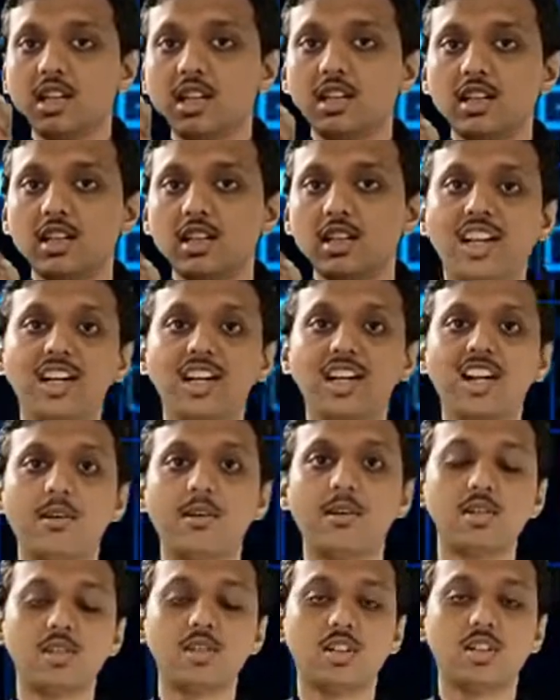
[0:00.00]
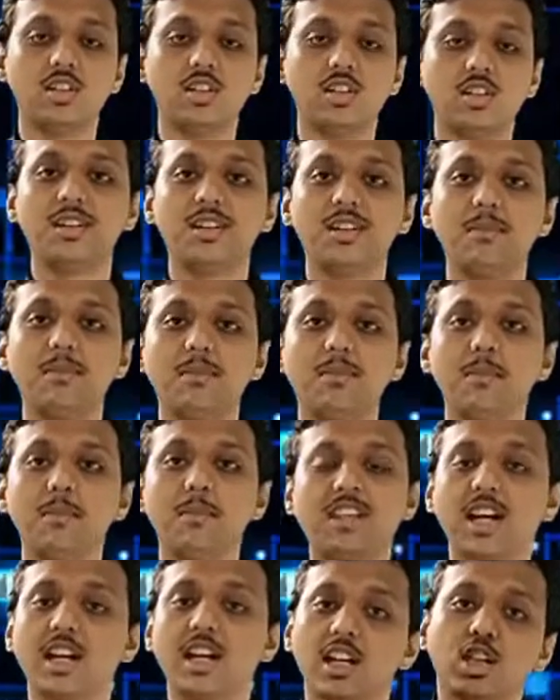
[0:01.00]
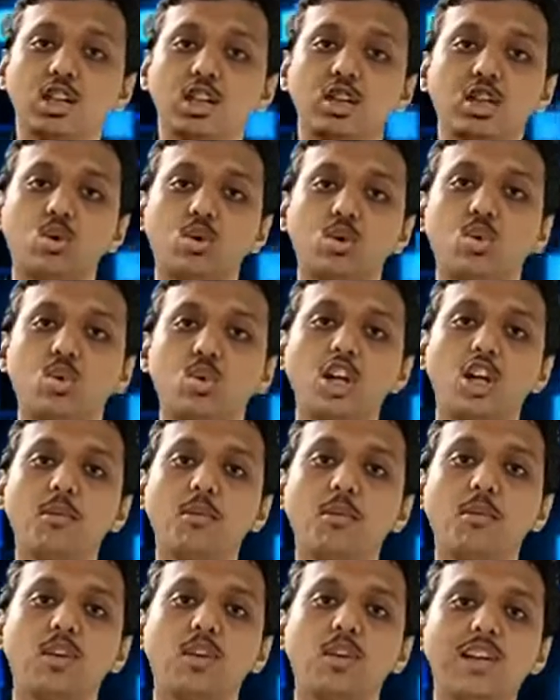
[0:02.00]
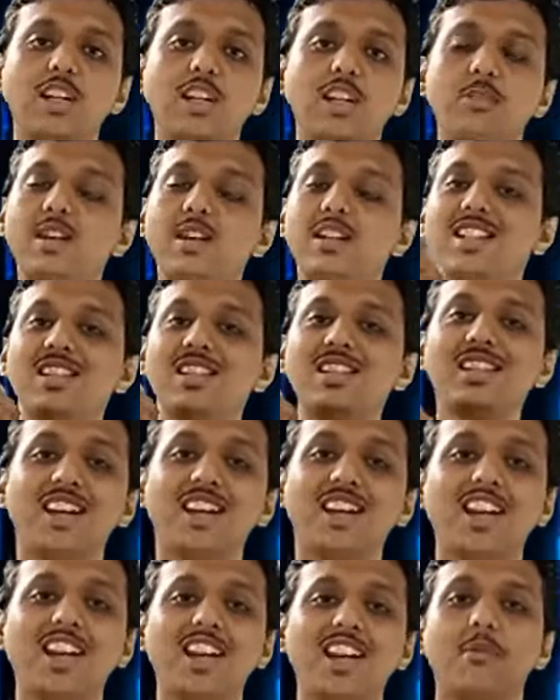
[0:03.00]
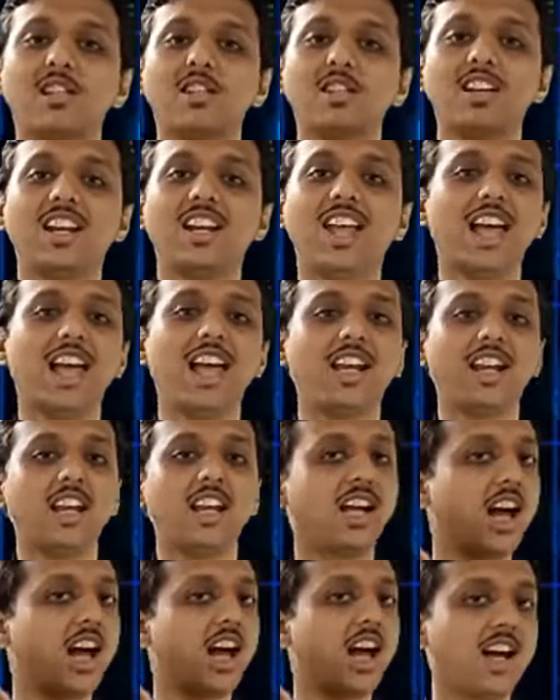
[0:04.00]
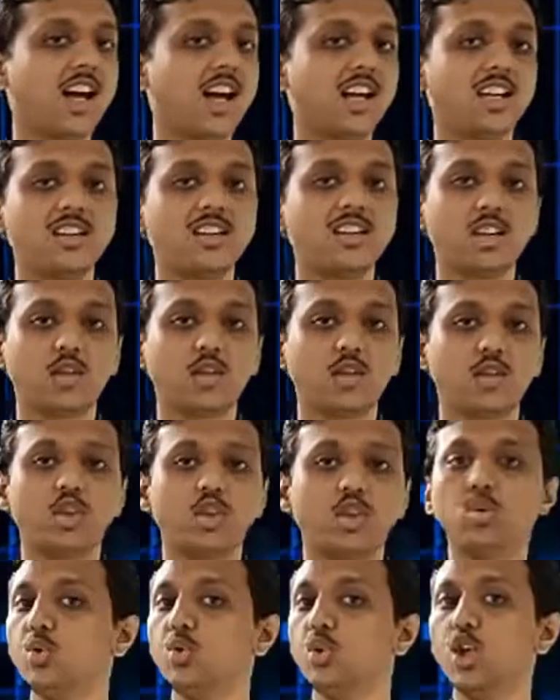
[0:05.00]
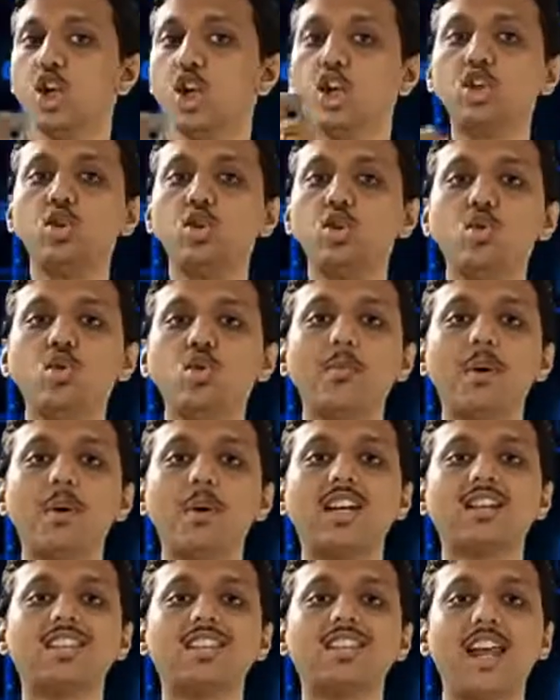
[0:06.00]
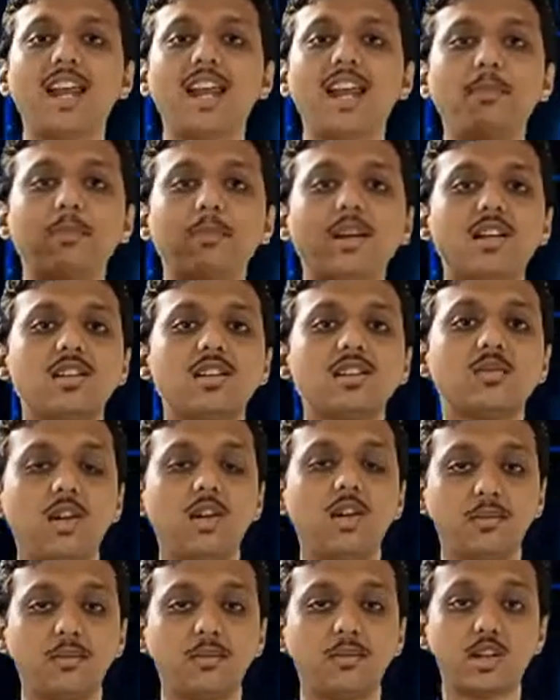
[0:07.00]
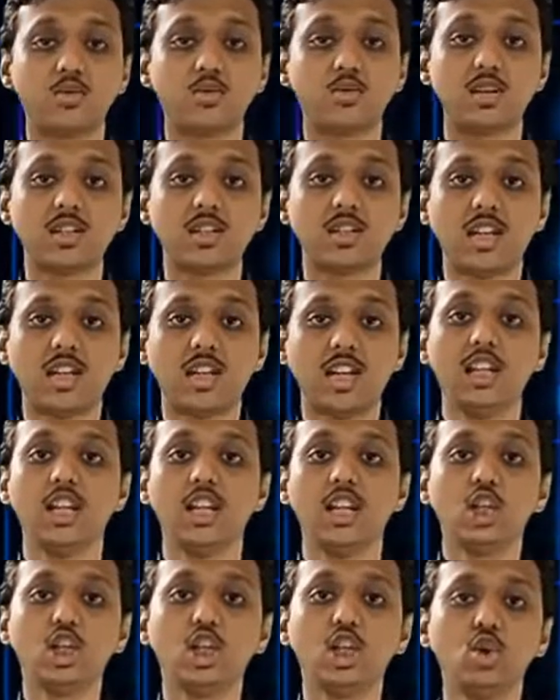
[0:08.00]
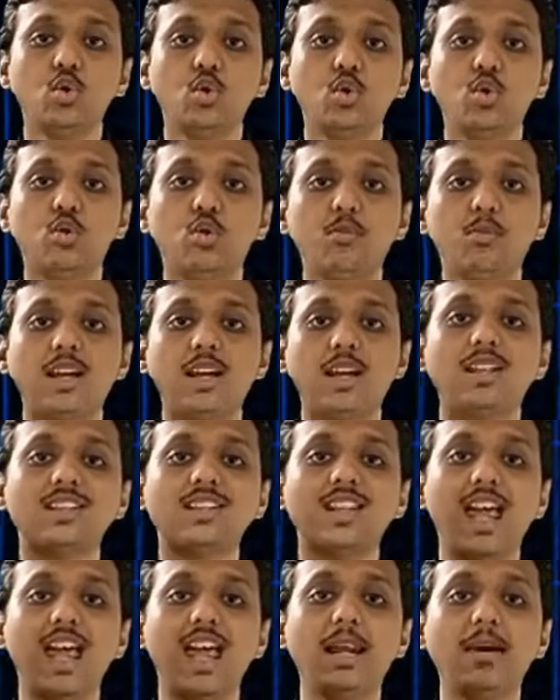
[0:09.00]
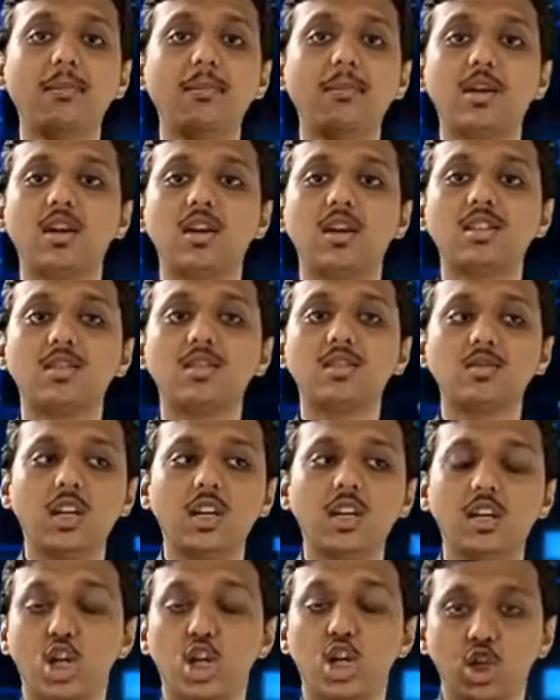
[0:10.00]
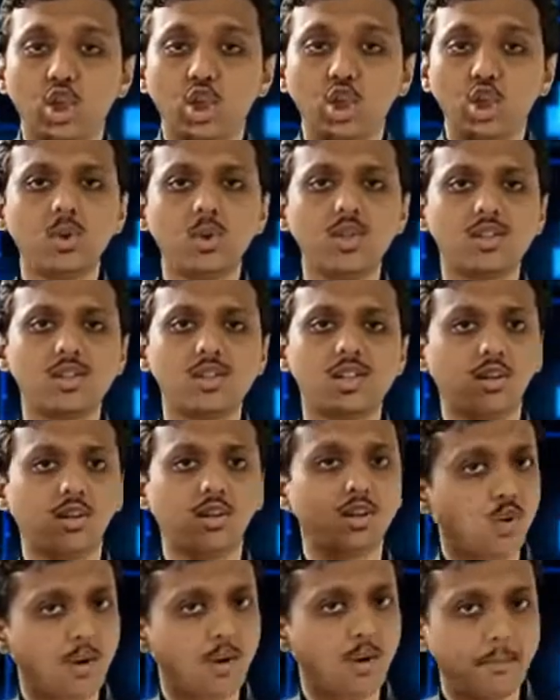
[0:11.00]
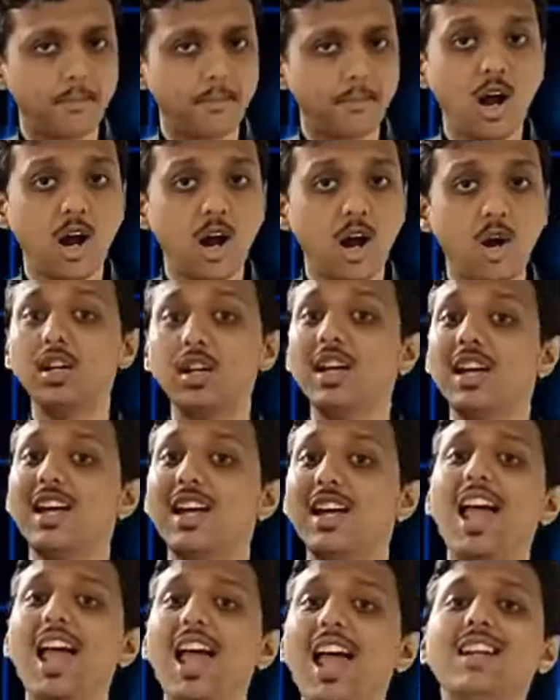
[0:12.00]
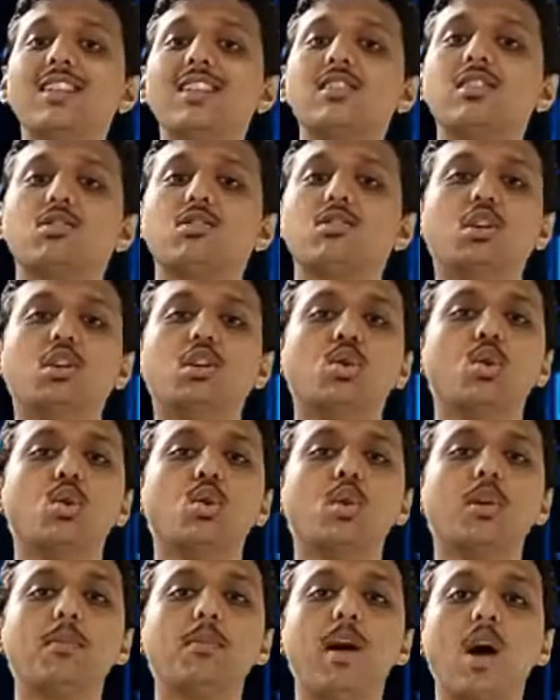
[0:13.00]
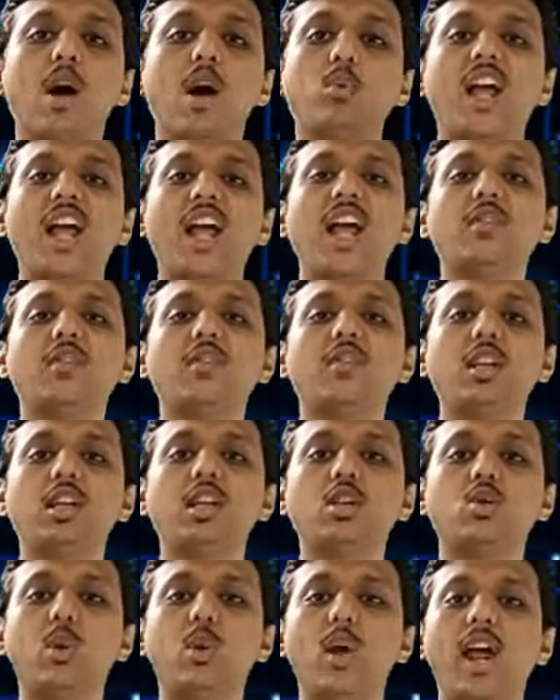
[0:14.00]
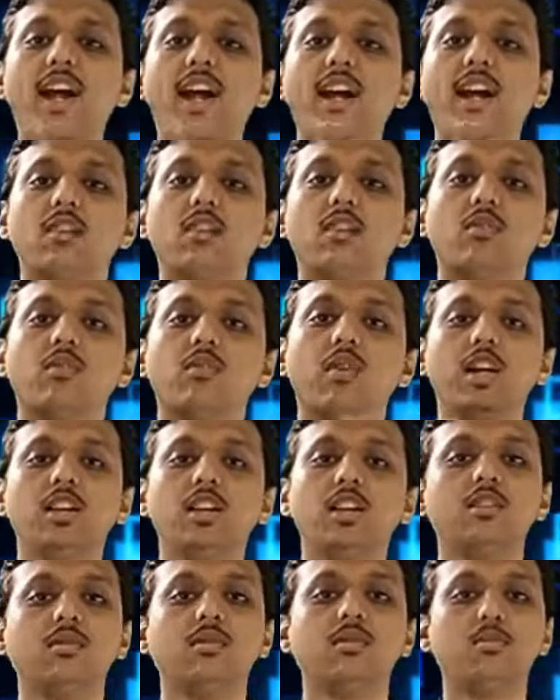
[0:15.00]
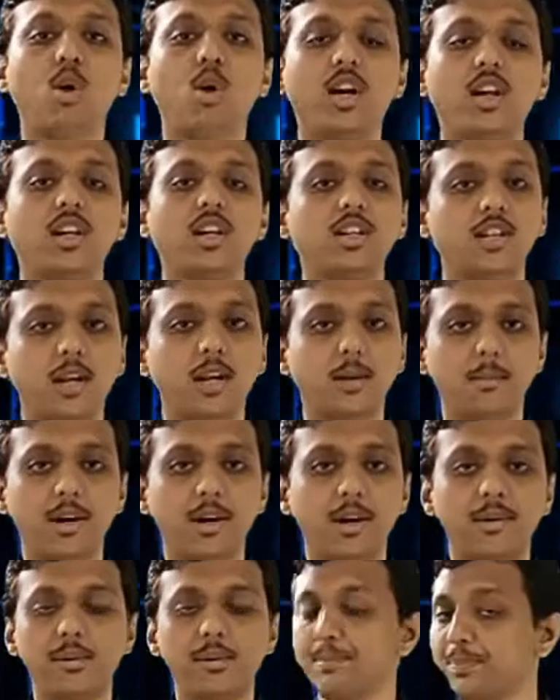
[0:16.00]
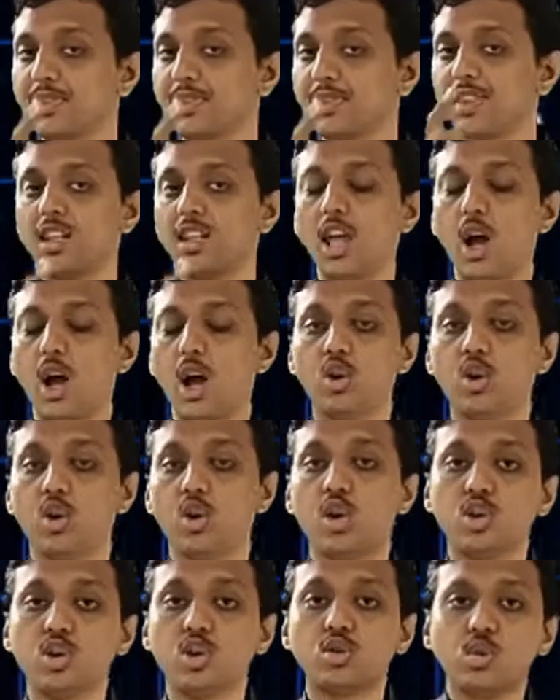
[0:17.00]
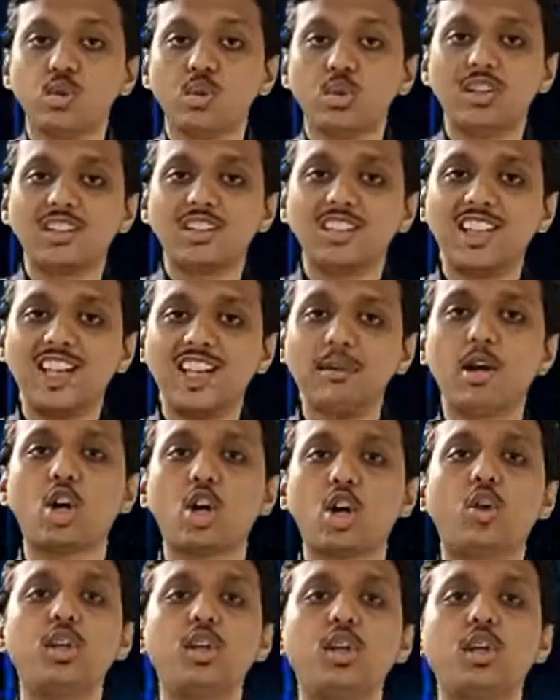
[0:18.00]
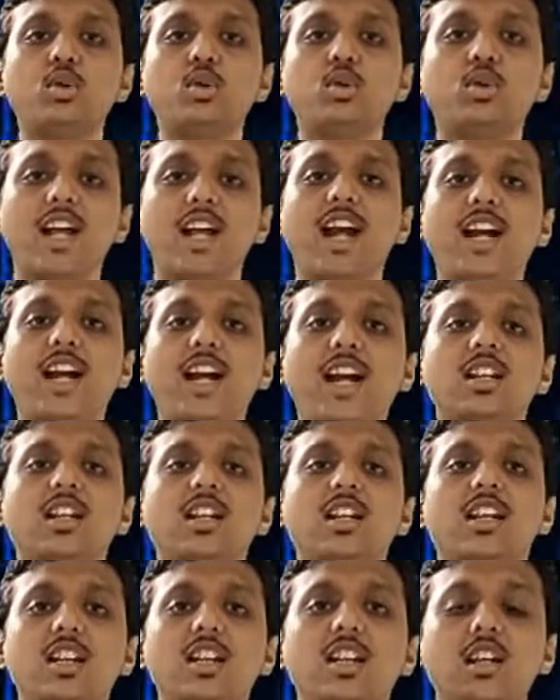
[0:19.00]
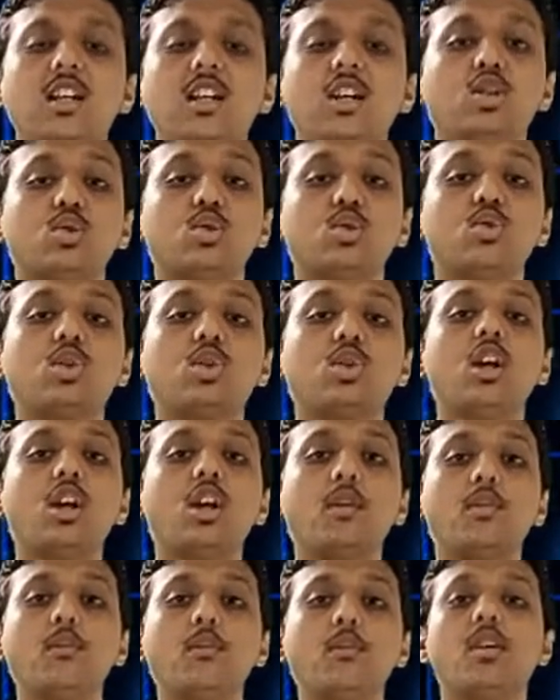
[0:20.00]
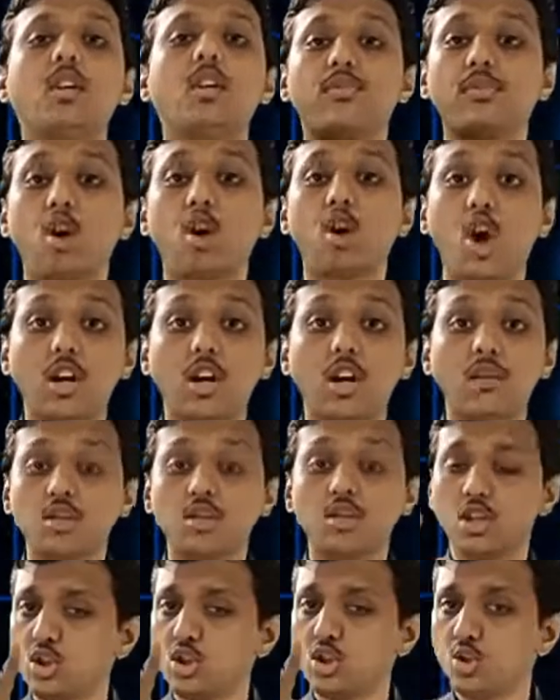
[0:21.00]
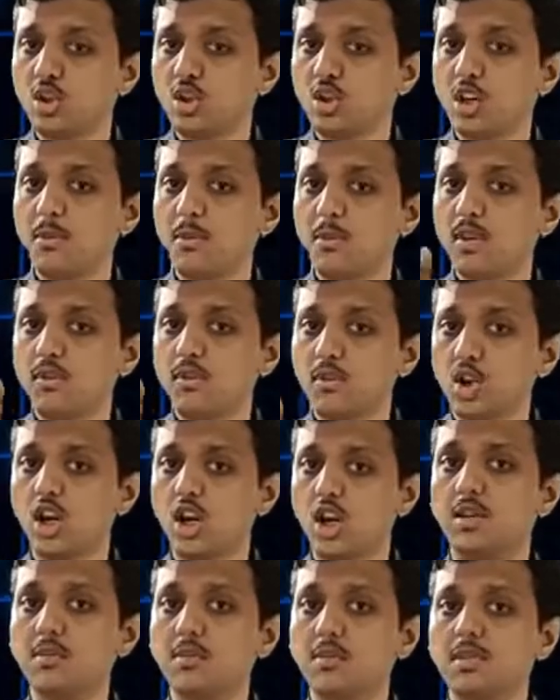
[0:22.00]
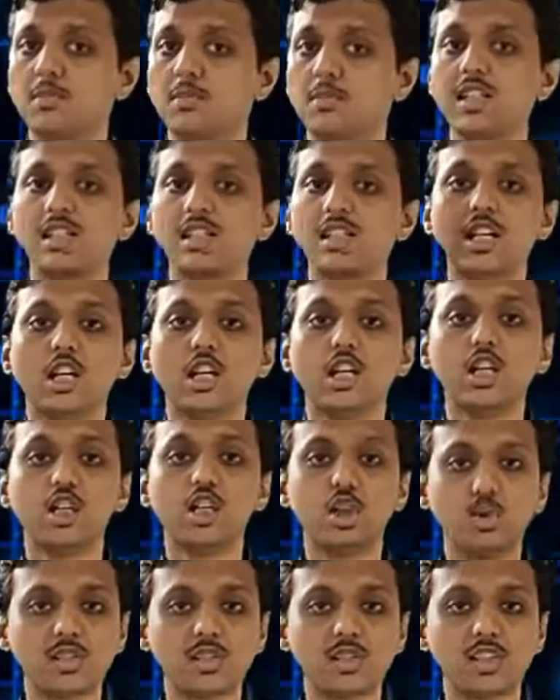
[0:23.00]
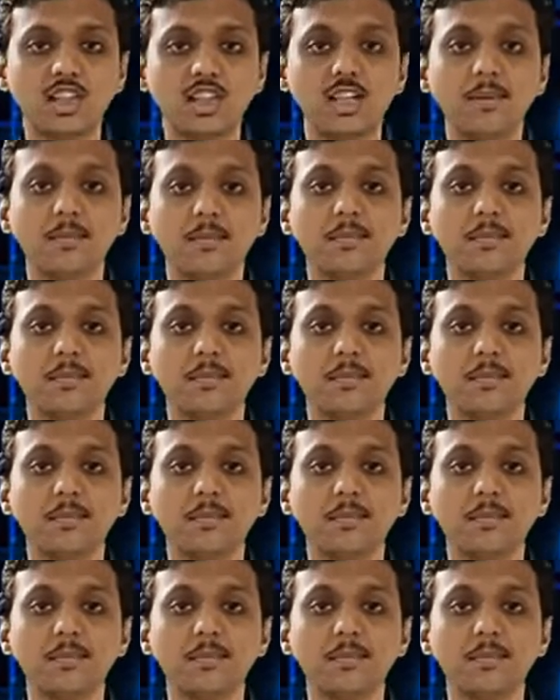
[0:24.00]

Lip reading: Single dimensional, just remember that the total number of elements in single dimensional array R is equal to U minus L plus 1. Students, again, U minus L plus 1. U is equal to upper bound, L is equal to lower bound, and we need to add one more number. Now so same according to that, here total number of columns, total number of columns means UC